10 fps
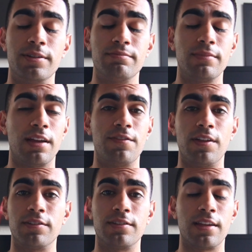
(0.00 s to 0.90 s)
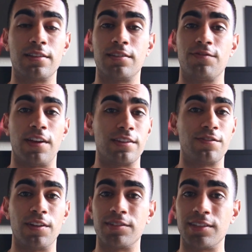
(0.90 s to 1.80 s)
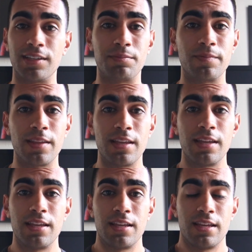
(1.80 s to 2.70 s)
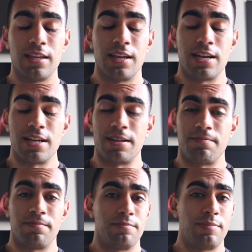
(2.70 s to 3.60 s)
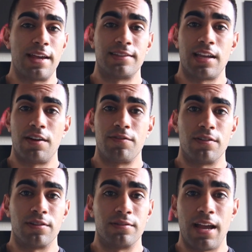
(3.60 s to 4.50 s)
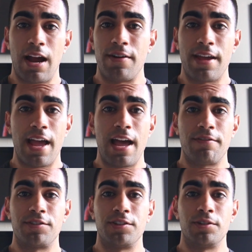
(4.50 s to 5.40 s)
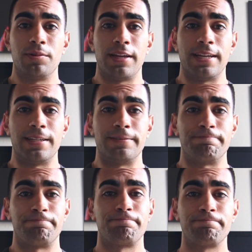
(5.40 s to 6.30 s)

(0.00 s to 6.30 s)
it. I just fell asleep. Passed out for an hour and a half or two, and